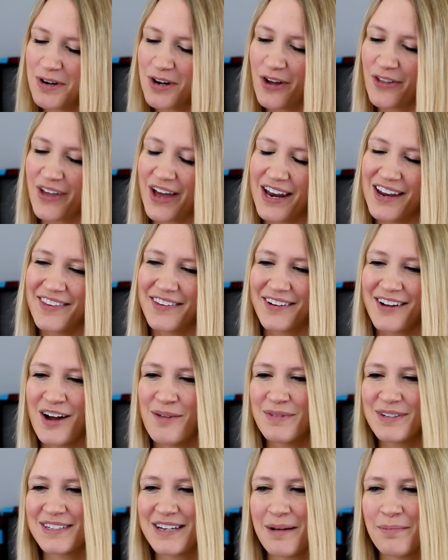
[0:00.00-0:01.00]
me know that in the
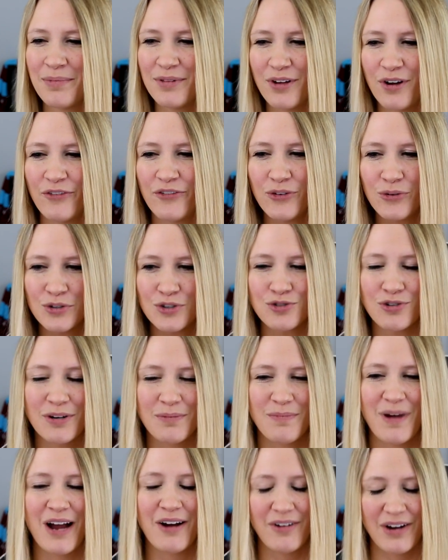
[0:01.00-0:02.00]
comments down below. If you enjoyed
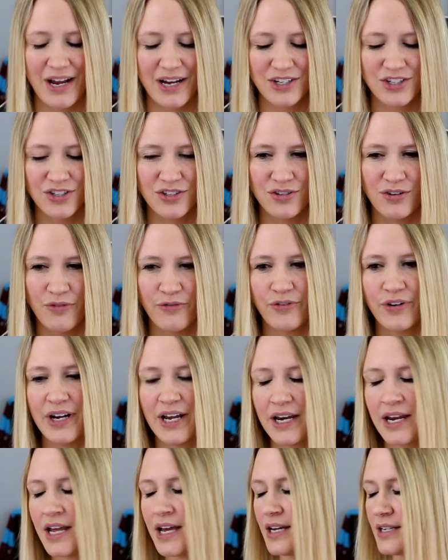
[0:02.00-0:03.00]
my reaction, don't
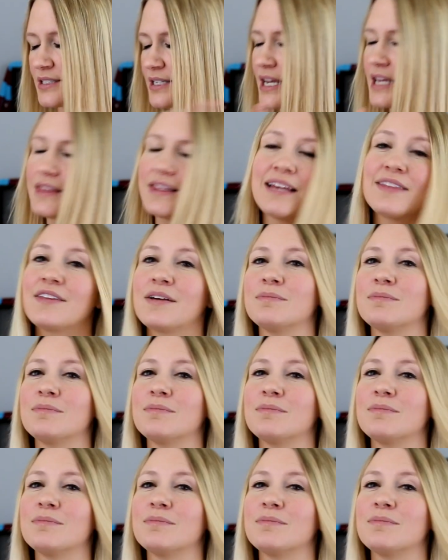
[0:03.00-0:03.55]
forget to hit that